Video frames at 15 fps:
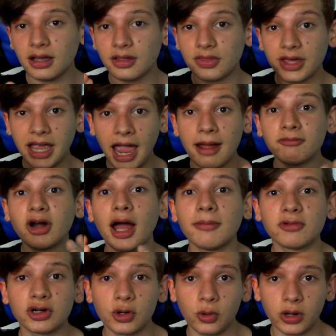The camera
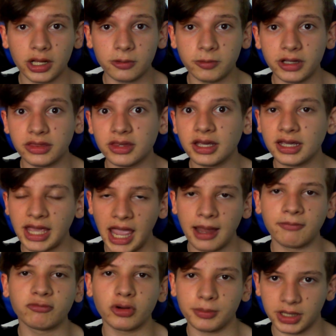I'm recording with
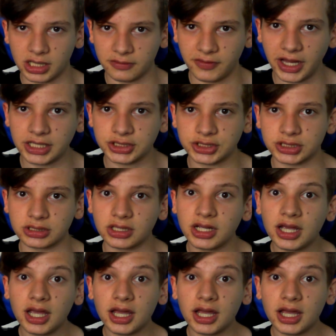came from innovation.